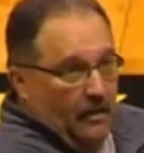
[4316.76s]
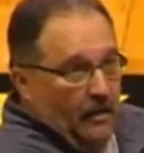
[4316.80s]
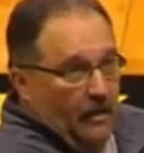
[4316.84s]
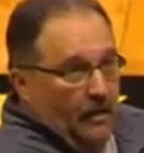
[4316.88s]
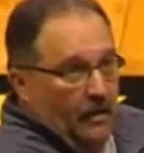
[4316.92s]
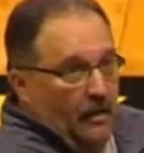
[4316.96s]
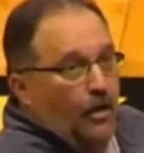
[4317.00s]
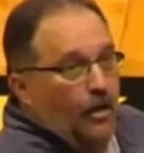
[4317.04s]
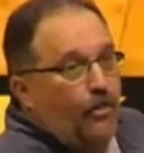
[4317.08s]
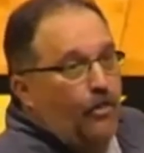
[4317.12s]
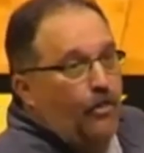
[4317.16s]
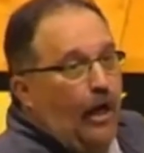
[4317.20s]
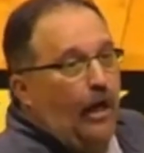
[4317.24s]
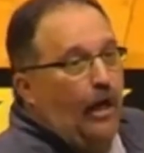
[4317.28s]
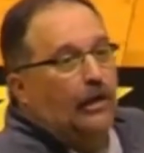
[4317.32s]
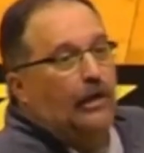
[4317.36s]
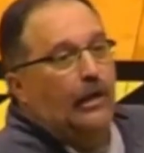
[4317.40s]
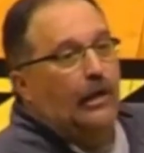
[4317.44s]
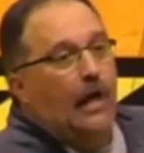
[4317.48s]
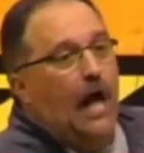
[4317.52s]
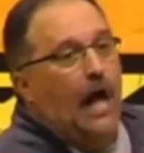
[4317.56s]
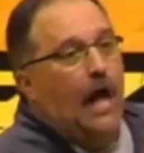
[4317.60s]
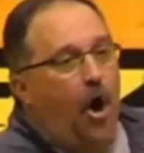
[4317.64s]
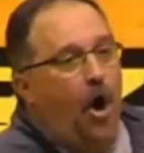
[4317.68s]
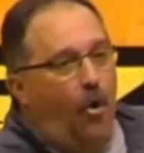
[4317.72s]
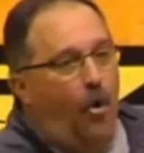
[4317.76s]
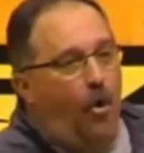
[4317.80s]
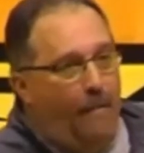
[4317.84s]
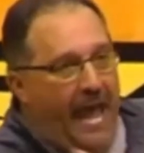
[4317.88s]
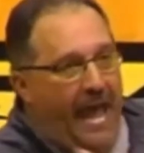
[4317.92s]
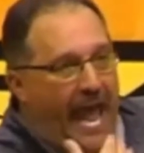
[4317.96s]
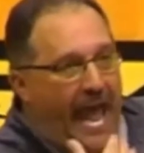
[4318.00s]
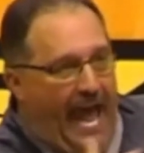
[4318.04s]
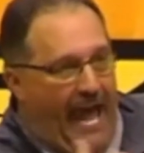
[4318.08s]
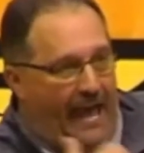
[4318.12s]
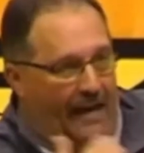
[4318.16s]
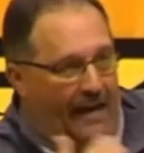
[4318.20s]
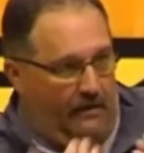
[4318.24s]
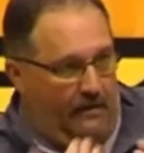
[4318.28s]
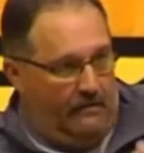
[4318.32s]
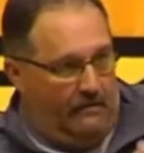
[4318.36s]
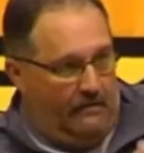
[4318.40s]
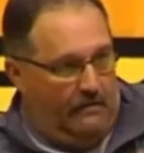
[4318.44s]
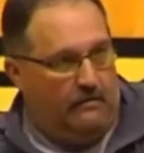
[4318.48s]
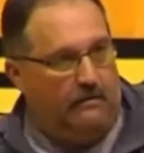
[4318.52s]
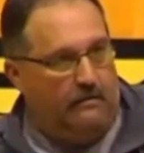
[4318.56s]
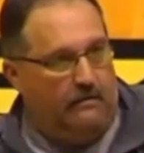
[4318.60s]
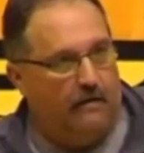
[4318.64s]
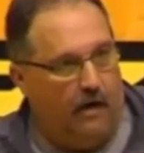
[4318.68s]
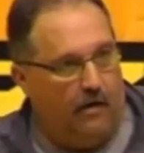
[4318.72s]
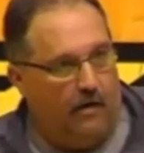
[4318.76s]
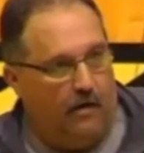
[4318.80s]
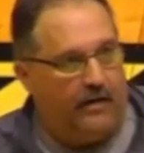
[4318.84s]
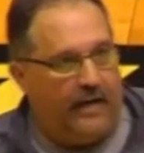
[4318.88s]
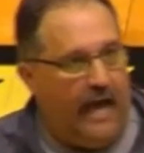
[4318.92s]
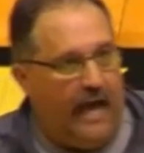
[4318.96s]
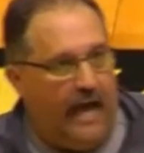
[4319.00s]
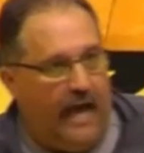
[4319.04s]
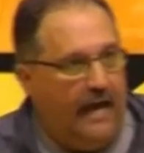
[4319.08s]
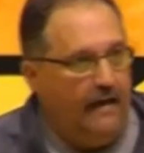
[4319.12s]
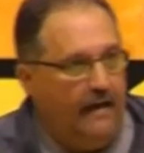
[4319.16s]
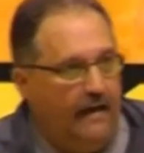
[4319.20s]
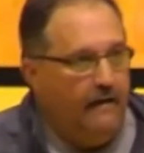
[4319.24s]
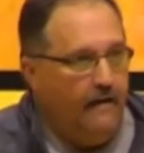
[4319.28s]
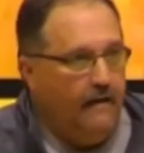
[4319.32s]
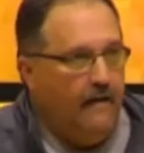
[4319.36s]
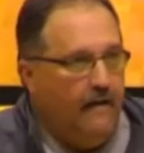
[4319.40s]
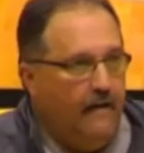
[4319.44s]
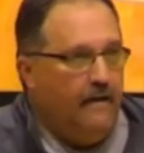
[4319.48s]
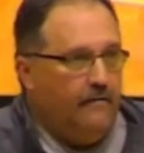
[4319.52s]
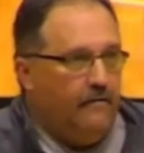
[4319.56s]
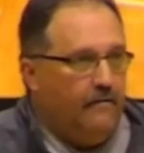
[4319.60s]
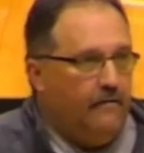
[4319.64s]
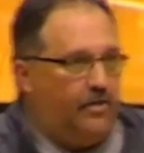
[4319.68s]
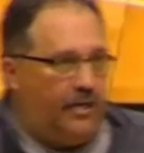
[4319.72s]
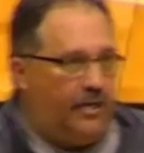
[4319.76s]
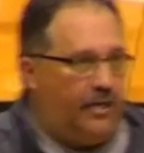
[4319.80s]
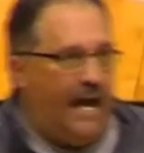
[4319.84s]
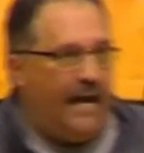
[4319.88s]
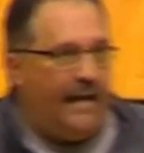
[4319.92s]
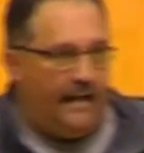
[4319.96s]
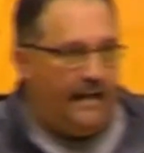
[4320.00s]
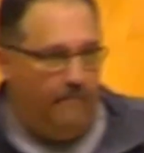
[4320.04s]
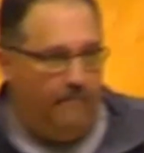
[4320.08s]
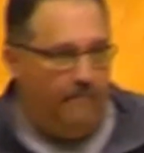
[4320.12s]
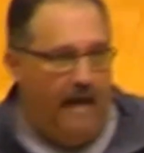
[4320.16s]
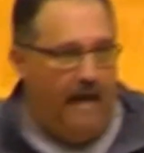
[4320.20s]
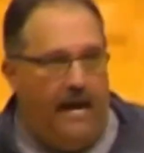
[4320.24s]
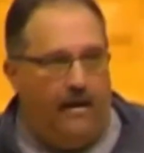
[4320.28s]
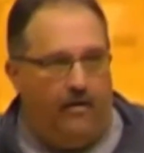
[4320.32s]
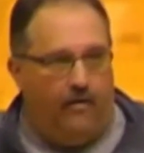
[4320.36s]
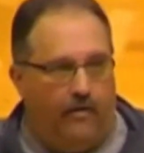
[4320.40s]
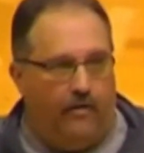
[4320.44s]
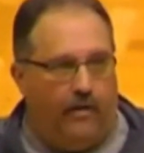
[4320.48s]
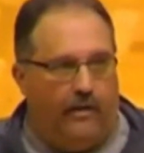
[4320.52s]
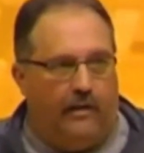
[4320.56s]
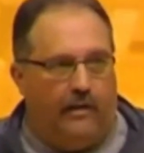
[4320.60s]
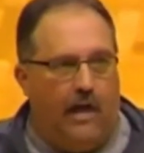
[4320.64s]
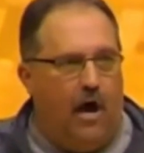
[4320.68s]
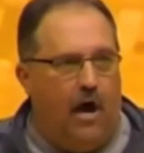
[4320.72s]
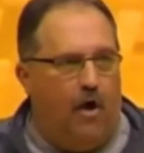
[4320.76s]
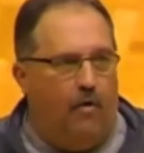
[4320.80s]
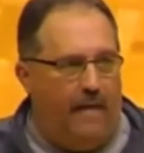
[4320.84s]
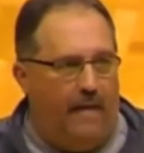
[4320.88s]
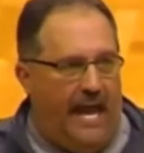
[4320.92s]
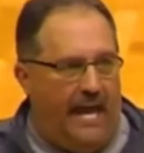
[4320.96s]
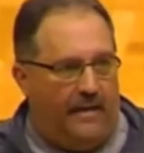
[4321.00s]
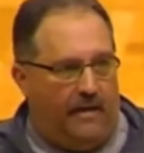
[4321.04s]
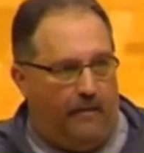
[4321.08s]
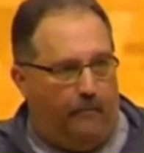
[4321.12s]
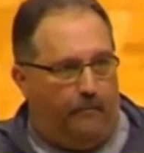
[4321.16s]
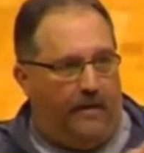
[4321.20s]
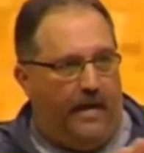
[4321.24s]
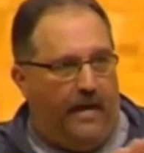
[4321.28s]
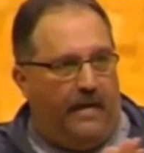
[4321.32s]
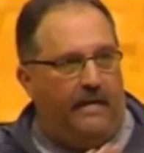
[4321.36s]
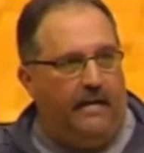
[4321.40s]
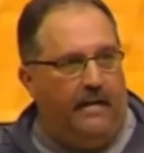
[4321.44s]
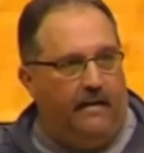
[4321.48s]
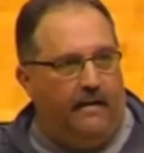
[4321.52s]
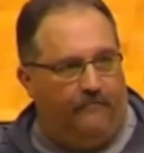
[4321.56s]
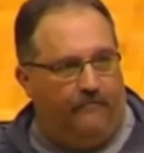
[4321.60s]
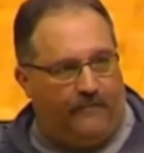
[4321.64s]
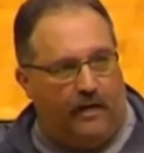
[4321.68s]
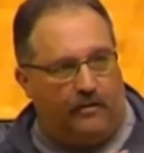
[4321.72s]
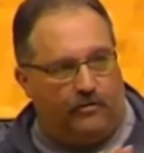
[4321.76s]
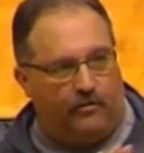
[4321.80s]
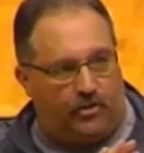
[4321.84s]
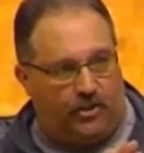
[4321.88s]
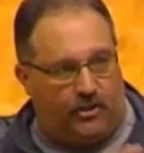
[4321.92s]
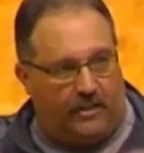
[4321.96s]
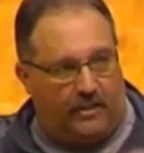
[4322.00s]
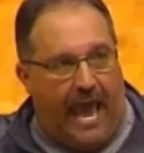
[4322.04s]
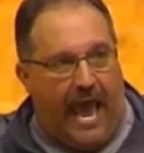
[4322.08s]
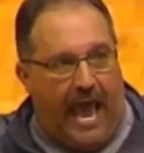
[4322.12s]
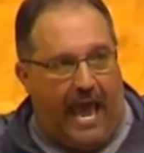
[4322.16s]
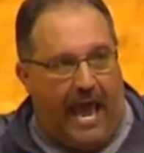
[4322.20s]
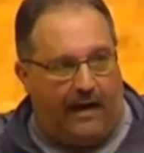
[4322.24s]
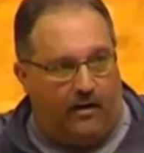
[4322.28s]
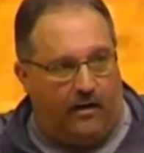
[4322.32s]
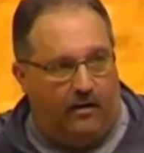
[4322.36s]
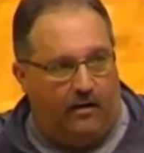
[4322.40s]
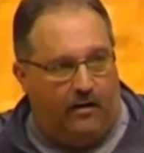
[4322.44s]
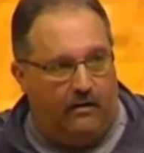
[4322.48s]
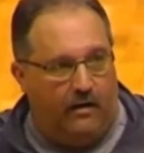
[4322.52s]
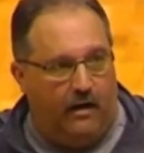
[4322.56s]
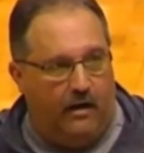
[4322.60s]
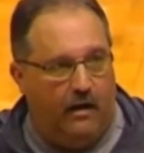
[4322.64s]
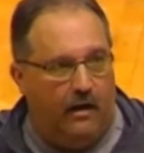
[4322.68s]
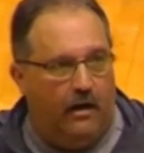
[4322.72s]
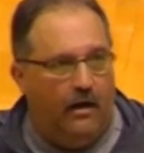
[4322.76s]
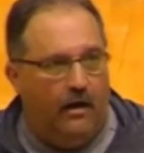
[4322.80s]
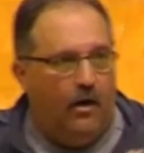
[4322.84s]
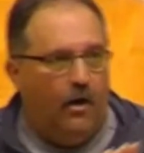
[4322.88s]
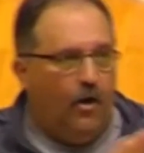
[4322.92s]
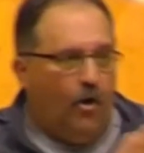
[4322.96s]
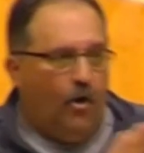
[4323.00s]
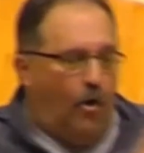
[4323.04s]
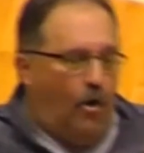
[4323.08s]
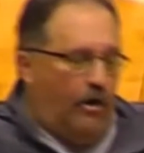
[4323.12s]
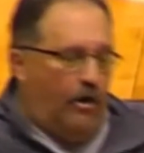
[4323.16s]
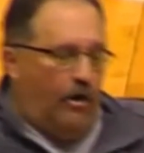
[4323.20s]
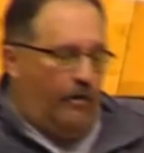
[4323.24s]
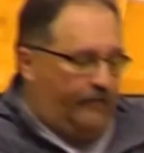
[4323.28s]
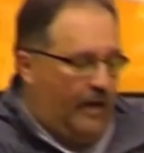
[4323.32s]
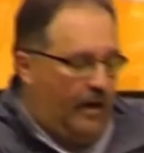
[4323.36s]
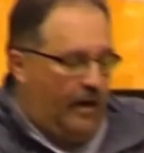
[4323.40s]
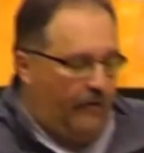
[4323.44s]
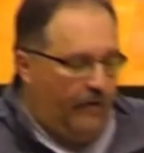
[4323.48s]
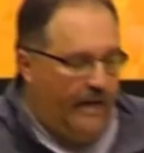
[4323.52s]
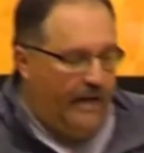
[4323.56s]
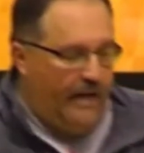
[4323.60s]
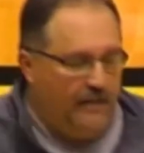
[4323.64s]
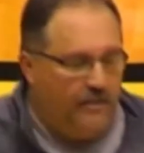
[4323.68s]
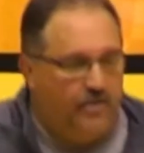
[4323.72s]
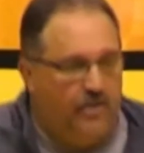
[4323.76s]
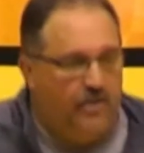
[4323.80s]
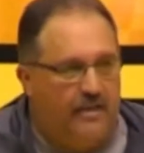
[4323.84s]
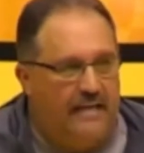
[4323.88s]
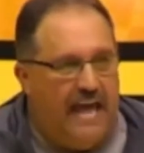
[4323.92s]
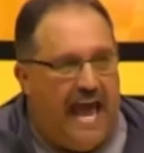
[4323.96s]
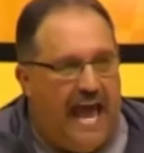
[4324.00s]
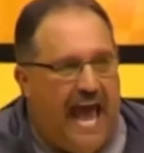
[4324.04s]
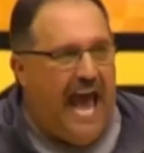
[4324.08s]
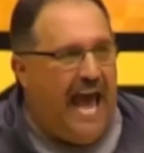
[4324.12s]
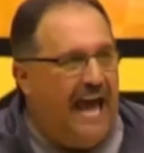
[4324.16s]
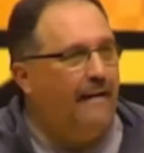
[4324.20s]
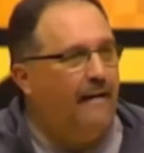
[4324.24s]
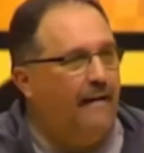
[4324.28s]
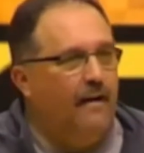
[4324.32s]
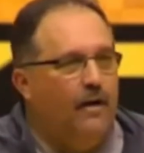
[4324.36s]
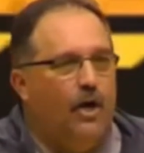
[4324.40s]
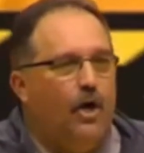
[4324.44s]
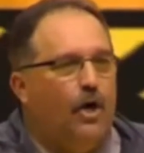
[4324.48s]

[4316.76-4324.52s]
the low man, okay? The second man or the low man, depending if they're staggered or if they're in a stack,